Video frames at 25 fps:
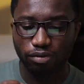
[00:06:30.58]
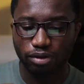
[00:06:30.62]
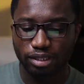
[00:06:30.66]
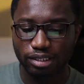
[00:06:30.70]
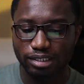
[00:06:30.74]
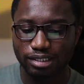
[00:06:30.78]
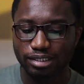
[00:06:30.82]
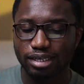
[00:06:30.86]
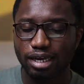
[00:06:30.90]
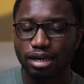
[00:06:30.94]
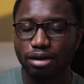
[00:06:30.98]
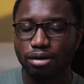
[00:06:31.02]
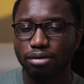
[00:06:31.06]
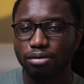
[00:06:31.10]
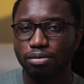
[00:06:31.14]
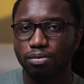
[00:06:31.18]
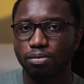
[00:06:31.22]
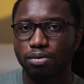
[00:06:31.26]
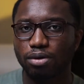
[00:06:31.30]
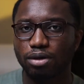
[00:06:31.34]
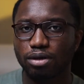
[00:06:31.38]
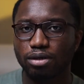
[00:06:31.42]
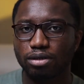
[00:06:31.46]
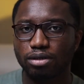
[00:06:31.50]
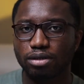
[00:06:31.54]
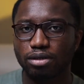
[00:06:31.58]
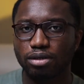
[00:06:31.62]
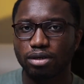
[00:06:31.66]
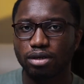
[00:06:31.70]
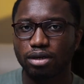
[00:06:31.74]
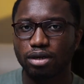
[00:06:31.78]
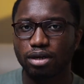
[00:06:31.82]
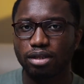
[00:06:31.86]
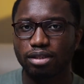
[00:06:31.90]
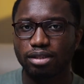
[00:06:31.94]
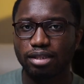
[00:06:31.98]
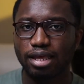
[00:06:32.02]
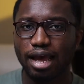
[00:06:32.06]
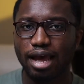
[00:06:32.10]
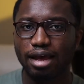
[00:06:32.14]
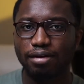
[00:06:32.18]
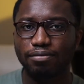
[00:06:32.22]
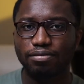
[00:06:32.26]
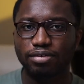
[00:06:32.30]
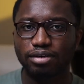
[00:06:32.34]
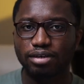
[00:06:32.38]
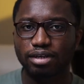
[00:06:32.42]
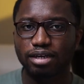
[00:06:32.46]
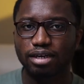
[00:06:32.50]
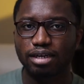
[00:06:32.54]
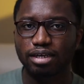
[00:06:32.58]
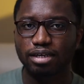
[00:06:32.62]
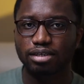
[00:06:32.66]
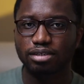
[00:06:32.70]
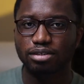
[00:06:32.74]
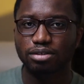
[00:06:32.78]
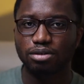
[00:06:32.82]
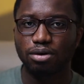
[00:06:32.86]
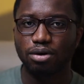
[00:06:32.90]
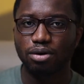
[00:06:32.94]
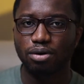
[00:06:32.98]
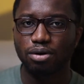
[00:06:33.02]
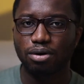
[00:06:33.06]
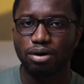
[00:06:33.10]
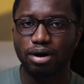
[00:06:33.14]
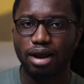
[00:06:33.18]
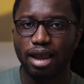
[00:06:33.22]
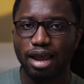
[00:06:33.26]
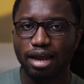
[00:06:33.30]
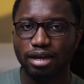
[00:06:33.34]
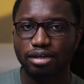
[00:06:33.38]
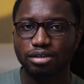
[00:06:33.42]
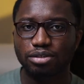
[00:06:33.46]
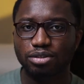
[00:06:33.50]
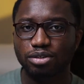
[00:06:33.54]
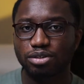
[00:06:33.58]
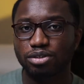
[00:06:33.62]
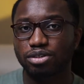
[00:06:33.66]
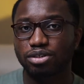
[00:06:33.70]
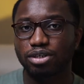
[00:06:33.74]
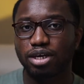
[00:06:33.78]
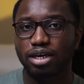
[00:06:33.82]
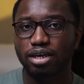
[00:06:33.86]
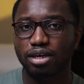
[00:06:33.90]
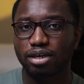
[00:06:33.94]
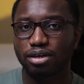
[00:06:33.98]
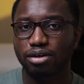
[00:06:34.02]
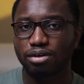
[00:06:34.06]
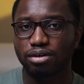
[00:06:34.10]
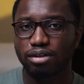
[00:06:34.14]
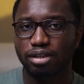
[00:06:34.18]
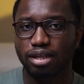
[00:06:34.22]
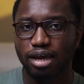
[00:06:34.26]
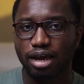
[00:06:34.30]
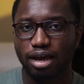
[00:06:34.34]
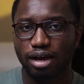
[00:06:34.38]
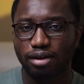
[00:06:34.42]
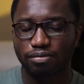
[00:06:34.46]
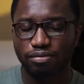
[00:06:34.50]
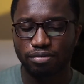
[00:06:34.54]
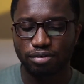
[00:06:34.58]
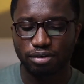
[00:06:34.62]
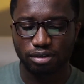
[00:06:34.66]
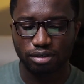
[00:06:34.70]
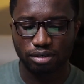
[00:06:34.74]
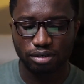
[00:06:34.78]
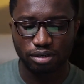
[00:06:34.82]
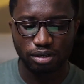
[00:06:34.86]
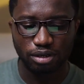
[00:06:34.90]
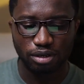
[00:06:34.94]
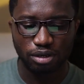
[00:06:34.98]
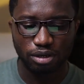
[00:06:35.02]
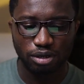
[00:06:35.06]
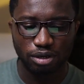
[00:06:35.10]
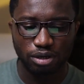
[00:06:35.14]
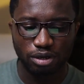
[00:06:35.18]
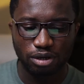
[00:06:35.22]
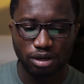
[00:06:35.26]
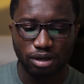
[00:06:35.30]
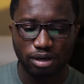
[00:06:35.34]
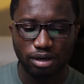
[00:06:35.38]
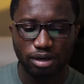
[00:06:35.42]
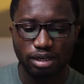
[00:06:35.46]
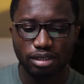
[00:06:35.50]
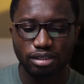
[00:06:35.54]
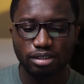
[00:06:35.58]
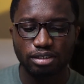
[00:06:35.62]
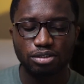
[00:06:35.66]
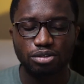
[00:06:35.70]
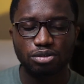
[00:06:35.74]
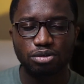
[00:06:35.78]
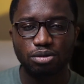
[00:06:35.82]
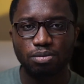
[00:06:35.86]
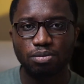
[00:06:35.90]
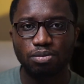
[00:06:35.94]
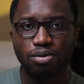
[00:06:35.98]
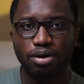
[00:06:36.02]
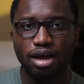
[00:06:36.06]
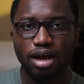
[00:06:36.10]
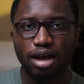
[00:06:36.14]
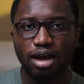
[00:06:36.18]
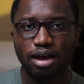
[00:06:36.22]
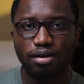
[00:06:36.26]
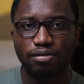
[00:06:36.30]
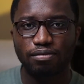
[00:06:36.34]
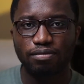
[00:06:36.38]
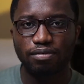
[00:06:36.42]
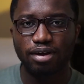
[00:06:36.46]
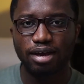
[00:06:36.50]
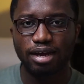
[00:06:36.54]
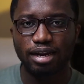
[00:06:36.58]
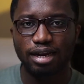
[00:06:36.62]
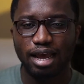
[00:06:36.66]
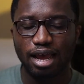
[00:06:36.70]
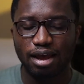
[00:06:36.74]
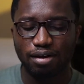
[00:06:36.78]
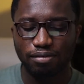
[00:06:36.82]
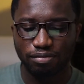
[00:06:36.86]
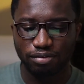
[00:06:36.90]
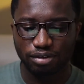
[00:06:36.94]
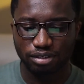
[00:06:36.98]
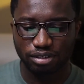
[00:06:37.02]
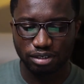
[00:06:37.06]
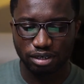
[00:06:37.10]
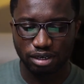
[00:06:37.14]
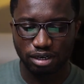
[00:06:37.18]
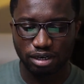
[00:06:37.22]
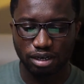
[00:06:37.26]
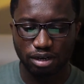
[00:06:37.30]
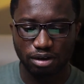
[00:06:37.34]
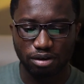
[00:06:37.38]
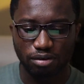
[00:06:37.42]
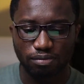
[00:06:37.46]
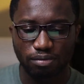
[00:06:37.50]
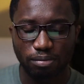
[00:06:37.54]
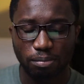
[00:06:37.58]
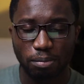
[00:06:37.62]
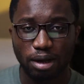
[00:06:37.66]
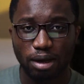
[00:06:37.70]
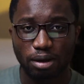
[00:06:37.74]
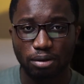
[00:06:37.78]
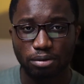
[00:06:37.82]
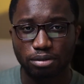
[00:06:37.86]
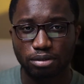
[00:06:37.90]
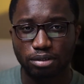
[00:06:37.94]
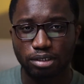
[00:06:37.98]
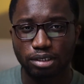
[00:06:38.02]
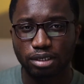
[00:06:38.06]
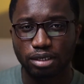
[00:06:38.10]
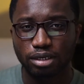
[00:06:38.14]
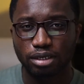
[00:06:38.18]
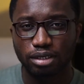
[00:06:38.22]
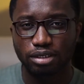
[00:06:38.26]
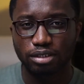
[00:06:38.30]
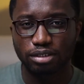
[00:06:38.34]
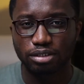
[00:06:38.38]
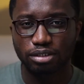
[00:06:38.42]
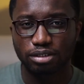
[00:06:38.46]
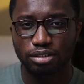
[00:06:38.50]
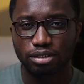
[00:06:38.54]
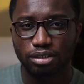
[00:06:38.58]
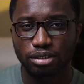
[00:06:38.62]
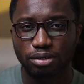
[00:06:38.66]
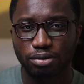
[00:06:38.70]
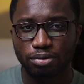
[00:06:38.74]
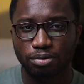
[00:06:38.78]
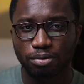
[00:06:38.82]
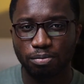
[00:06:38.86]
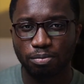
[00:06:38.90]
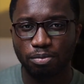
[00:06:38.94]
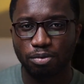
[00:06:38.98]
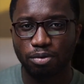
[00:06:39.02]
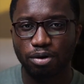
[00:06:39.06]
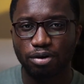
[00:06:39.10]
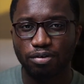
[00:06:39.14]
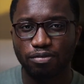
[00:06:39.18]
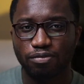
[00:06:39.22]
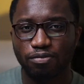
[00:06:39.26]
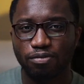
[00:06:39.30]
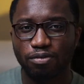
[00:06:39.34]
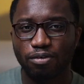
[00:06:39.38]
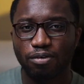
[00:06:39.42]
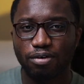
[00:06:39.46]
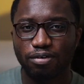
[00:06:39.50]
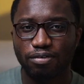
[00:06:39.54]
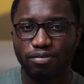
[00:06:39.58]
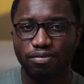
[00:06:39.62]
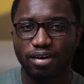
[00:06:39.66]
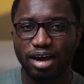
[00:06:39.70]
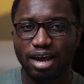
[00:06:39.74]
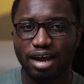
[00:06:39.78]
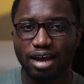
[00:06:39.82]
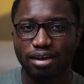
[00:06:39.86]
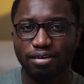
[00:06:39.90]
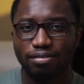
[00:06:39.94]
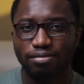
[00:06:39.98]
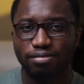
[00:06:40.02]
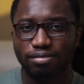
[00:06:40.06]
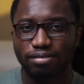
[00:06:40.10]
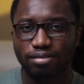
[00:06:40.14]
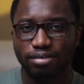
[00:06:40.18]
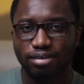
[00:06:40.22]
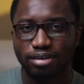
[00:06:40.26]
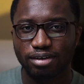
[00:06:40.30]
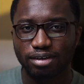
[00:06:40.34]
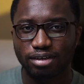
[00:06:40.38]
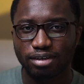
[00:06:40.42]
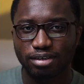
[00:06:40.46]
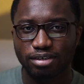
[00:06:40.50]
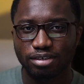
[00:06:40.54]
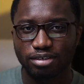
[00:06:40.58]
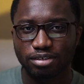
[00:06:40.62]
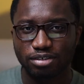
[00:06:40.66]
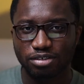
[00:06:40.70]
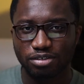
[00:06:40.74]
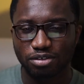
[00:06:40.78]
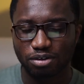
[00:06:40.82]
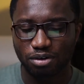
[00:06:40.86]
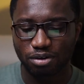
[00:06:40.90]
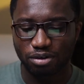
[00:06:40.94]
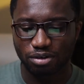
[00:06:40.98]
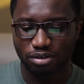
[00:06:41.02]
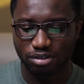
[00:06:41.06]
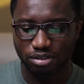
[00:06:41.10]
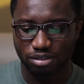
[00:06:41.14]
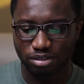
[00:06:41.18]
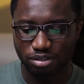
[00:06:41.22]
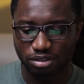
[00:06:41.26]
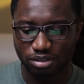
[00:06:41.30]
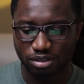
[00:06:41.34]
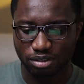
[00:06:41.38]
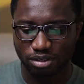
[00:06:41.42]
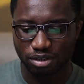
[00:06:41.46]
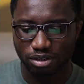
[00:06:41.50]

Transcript: the second one, the advert clicks or actions taken on the advert, let's assume we have an average click of about $0.45